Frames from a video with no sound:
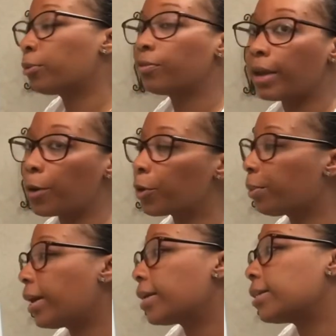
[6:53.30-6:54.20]
flower
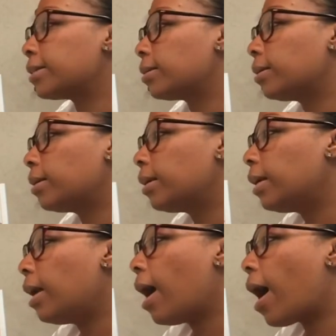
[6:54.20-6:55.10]
best.
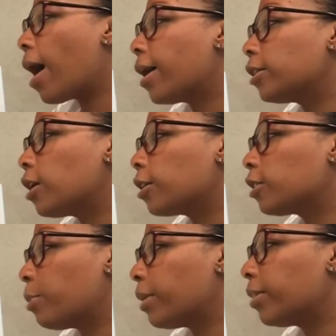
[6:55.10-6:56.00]
I talked
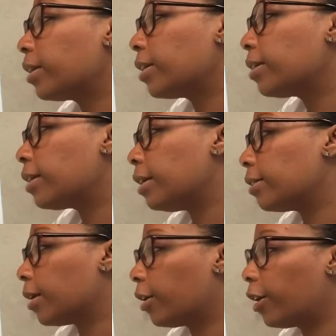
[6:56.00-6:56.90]
about the good things
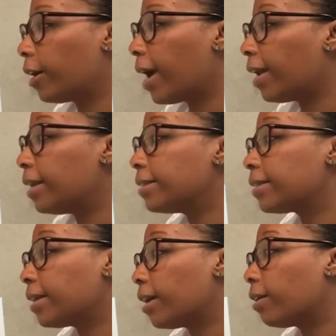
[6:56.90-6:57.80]
on her hat
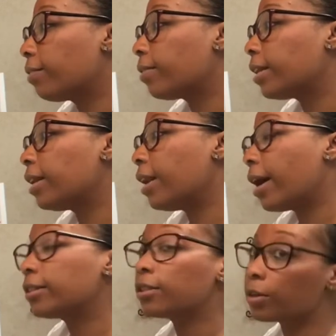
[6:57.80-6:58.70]
instead of the not
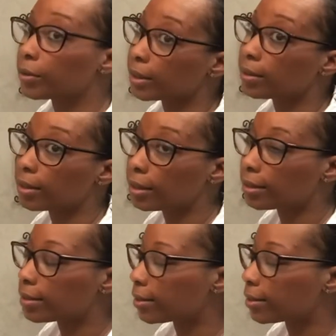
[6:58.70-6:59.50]
so good things.